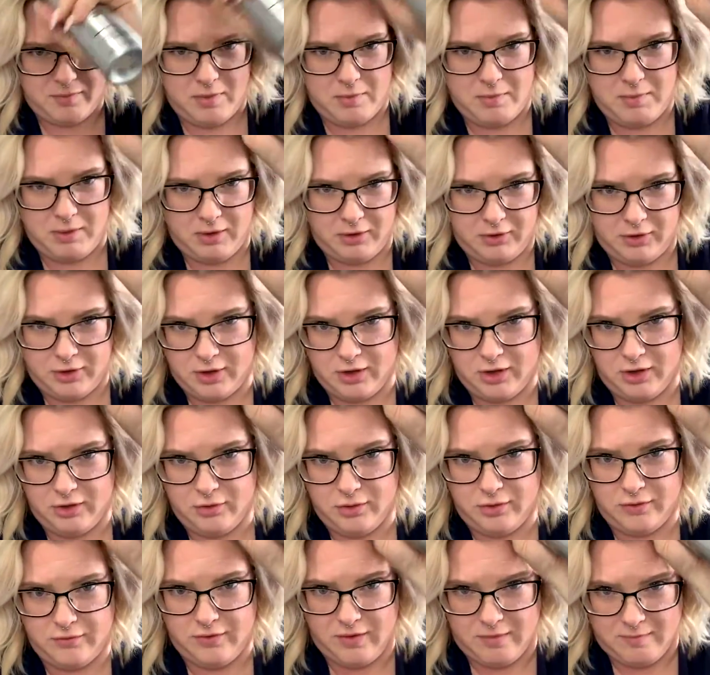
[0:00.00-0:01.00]
middle. You're gonna do
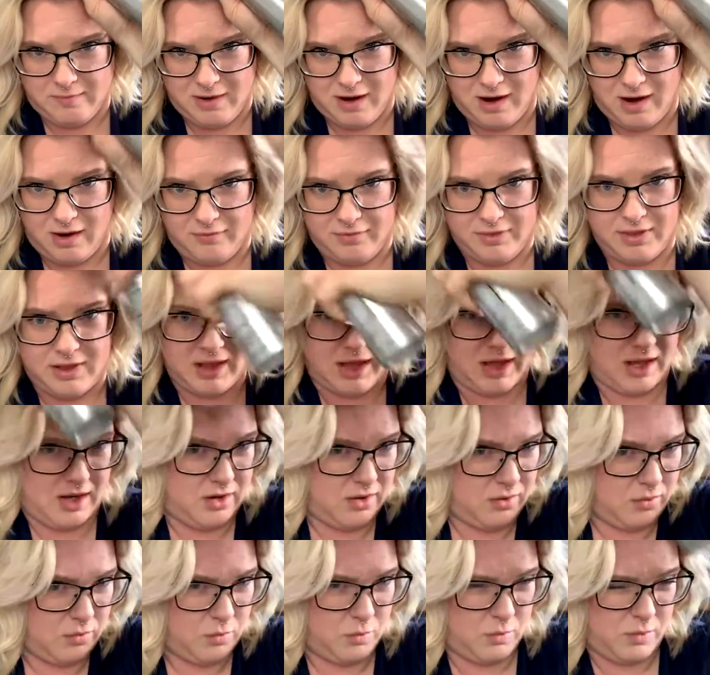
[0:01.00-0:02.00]
it from offset
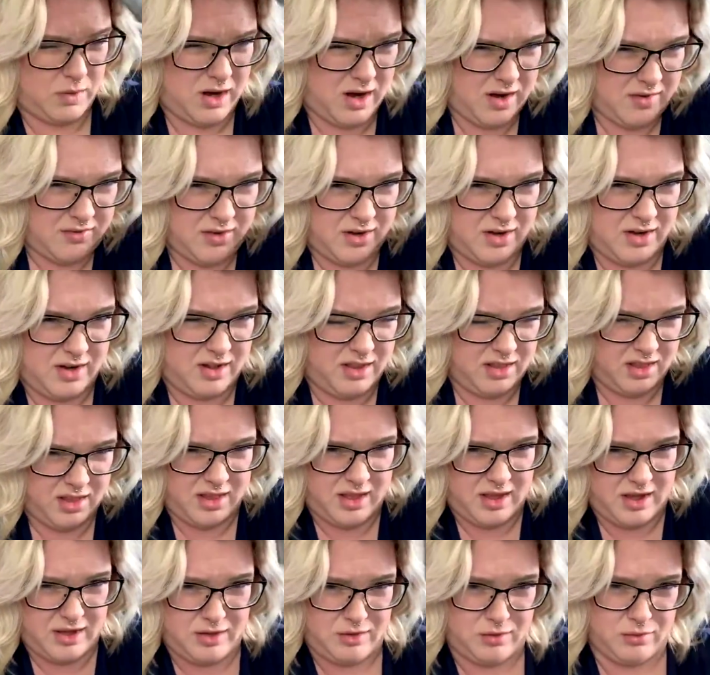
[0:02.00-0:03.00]
or wherever it is
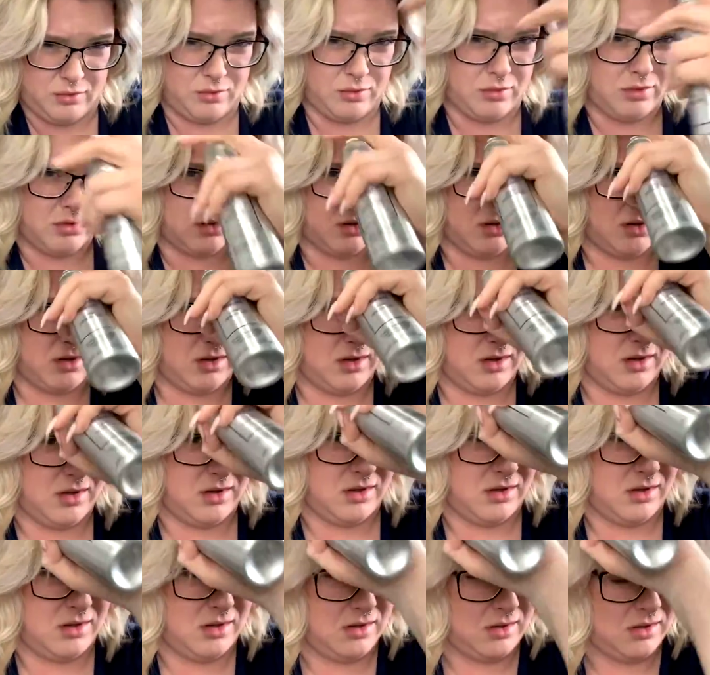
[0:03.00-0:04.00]
that you
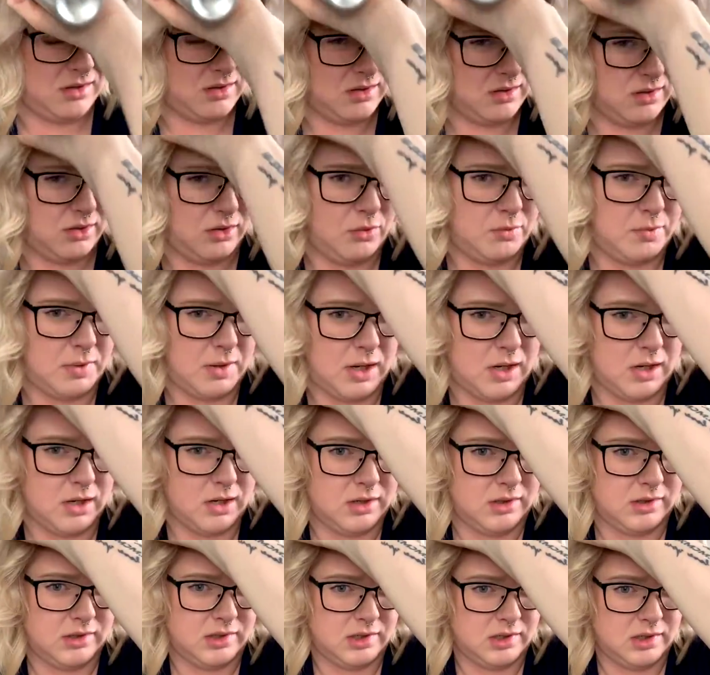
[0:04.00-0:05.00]

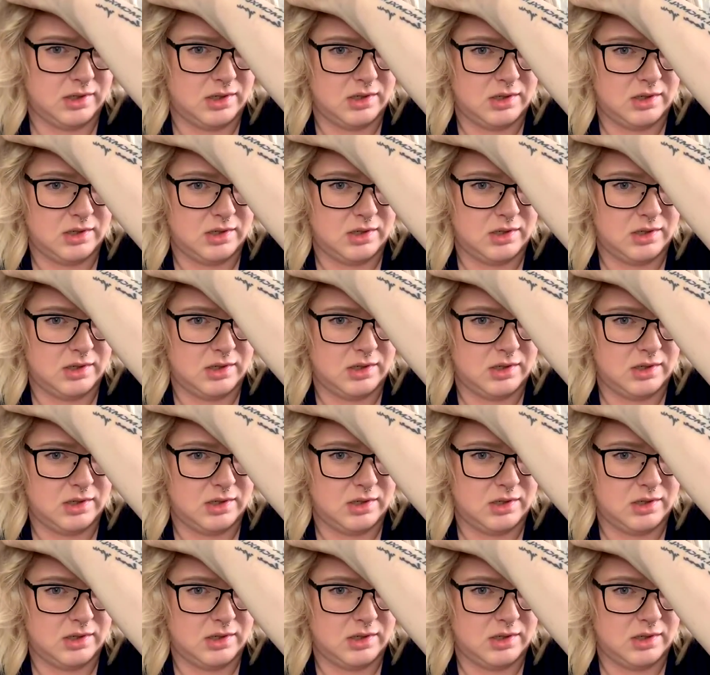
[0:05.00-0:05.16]
part.